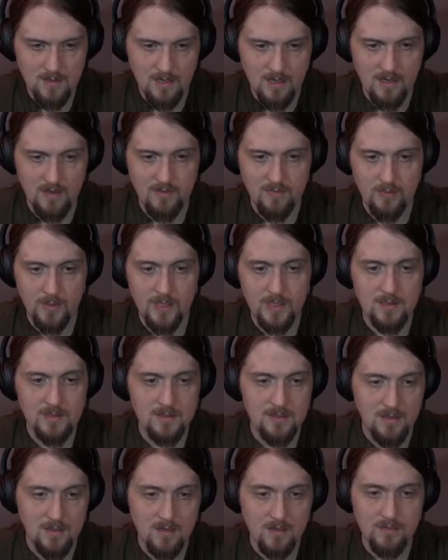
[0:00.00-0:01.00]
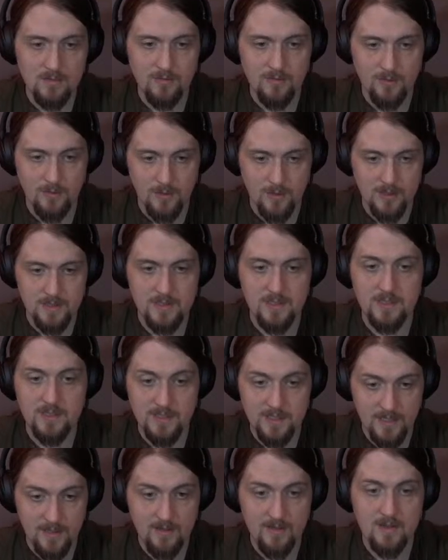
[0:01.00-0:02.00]
I have waited long for it, and
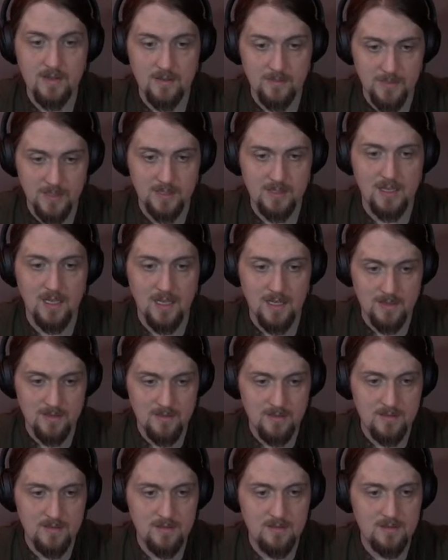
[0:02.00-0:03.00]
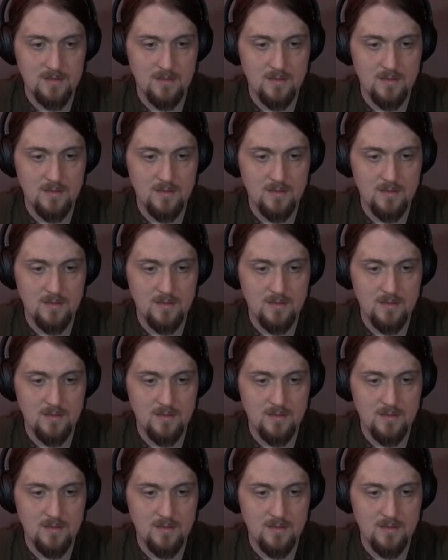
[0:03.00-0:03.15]
it hath come at last."